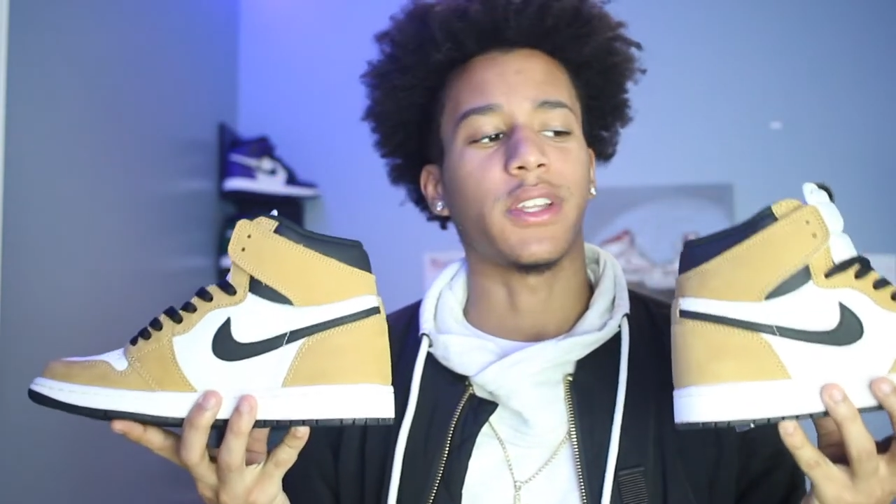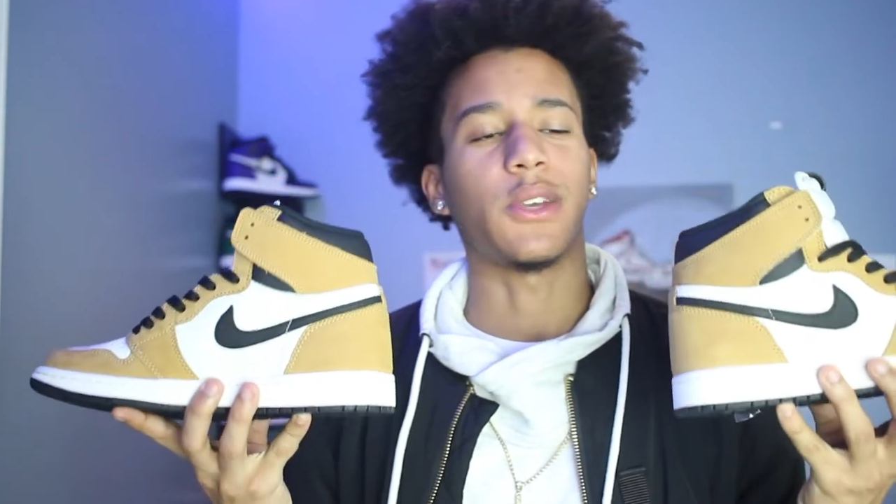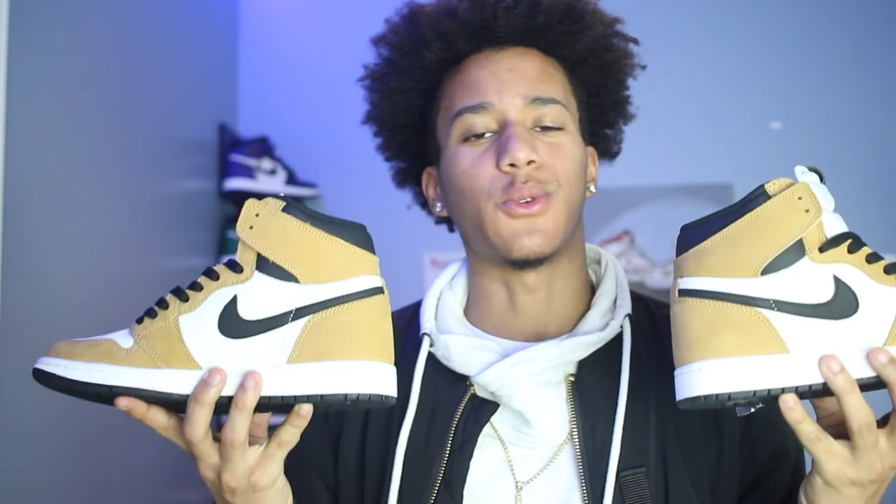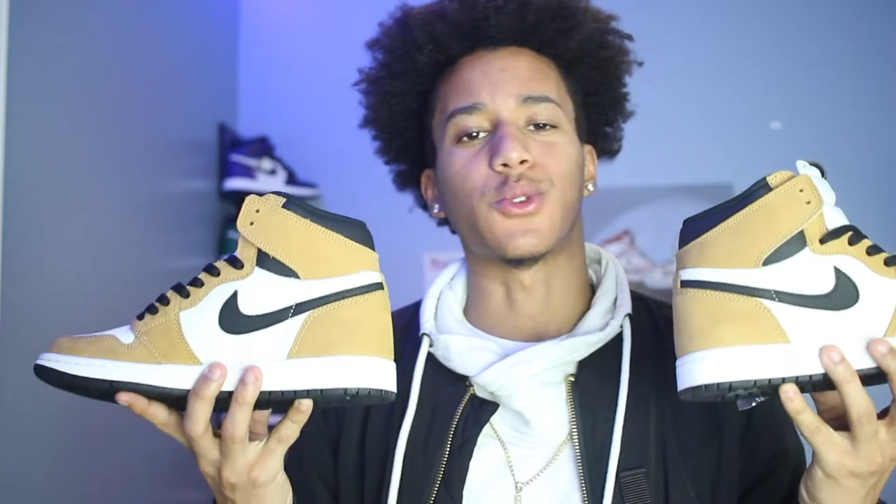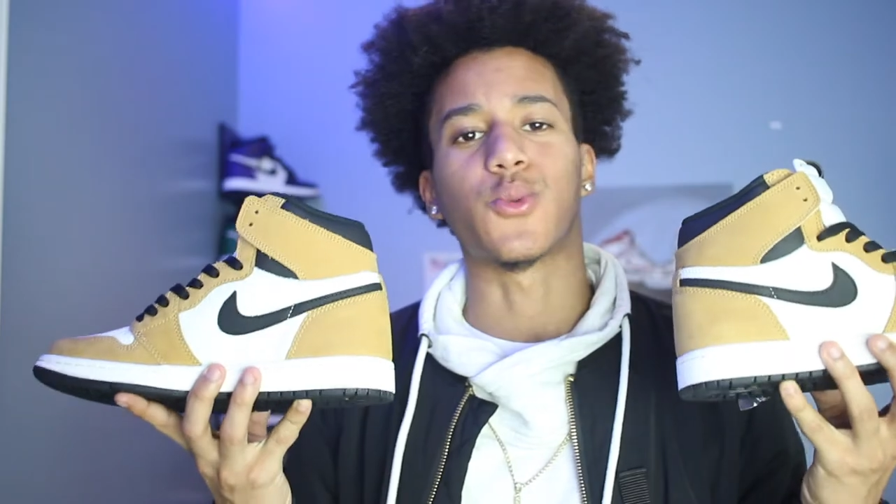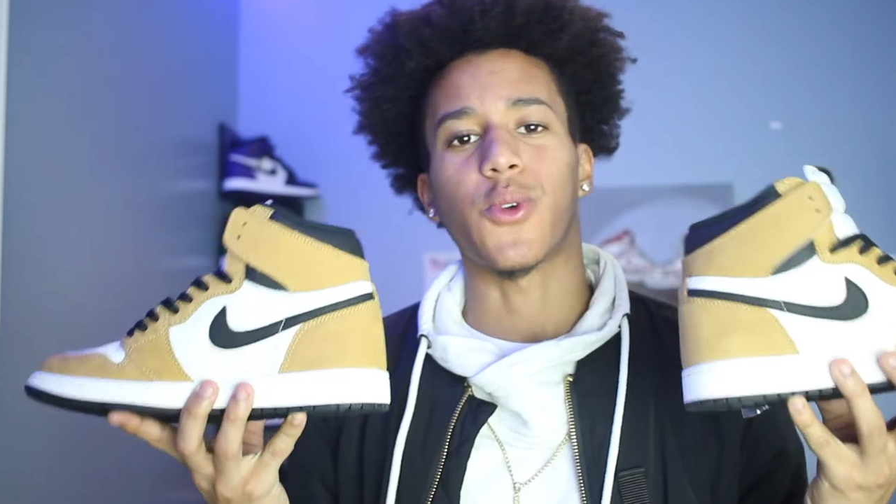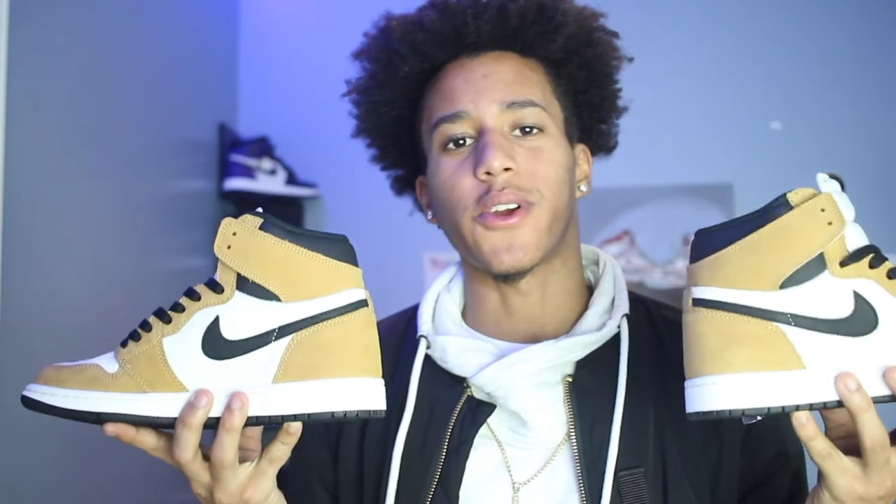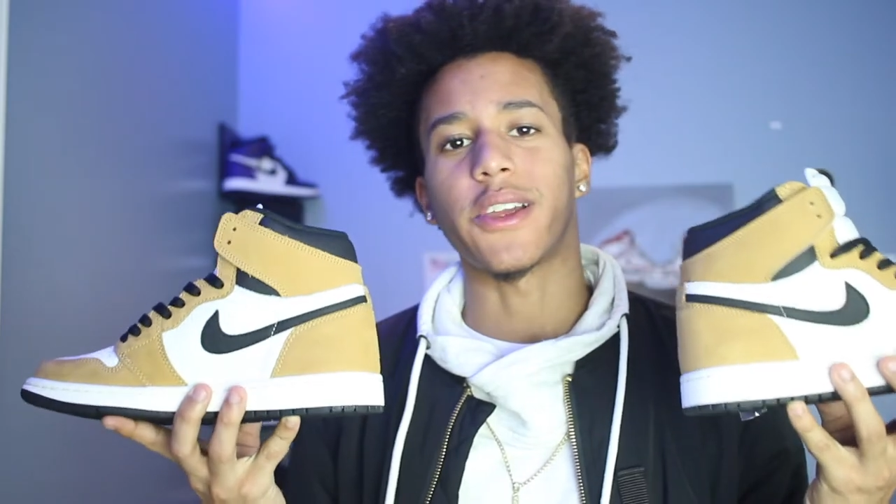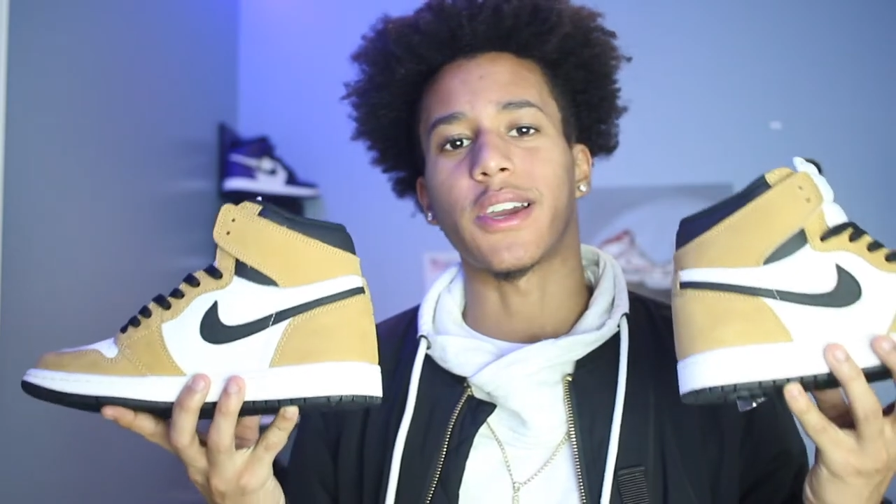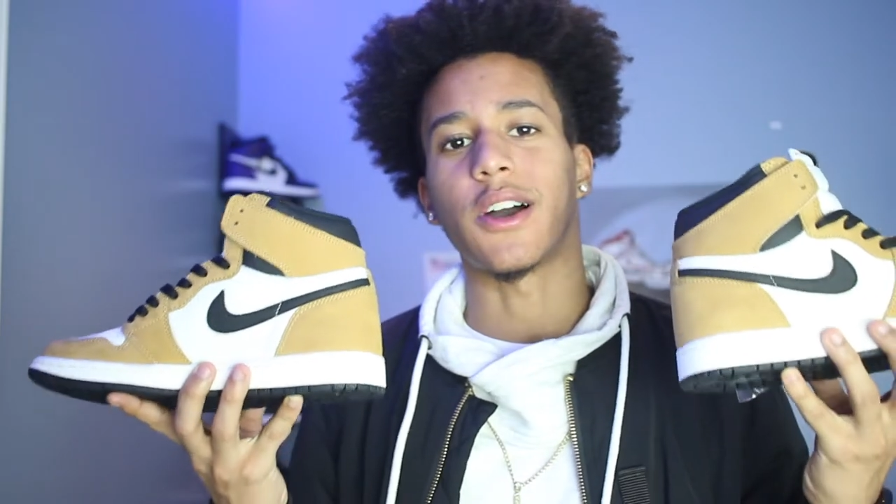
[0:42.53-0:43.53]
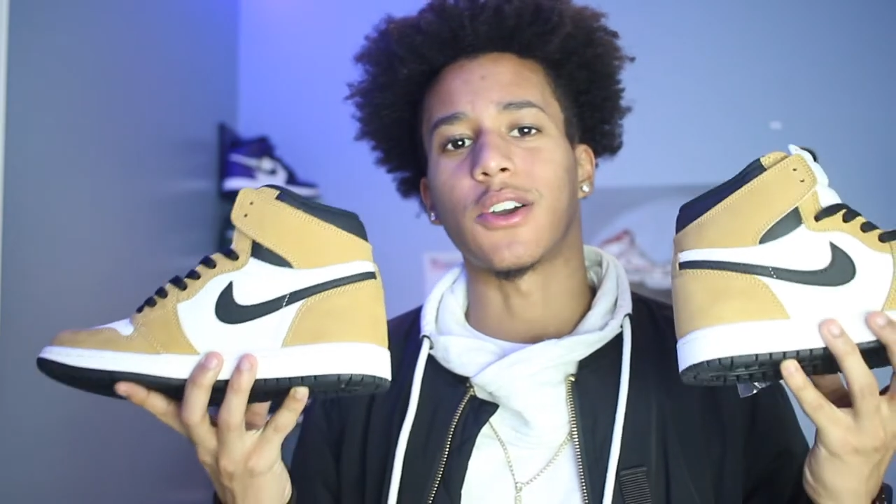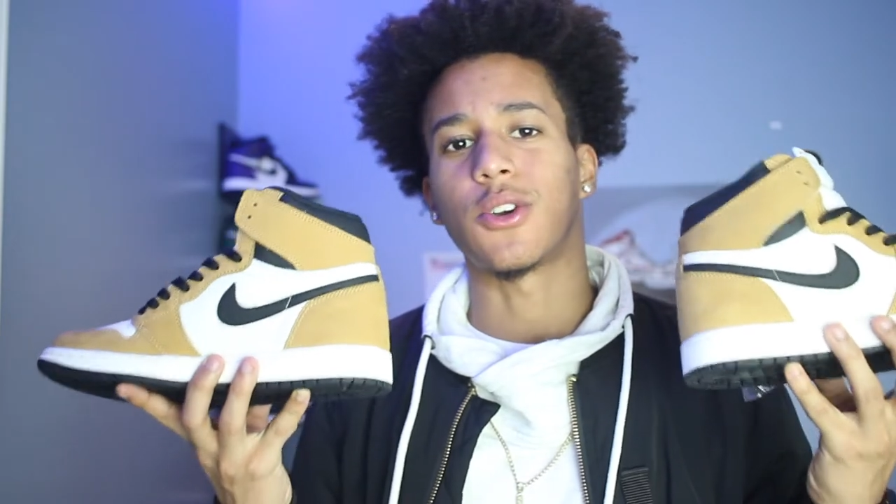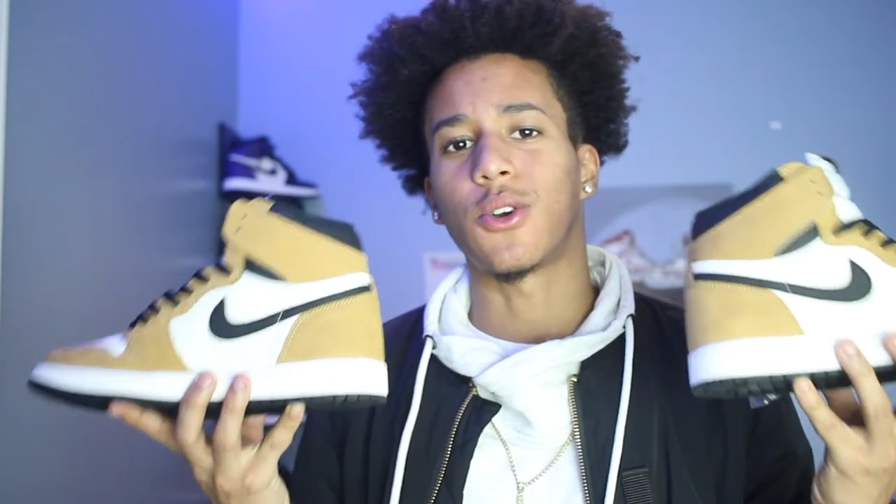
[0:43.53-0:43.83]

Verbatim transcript: He was wearing a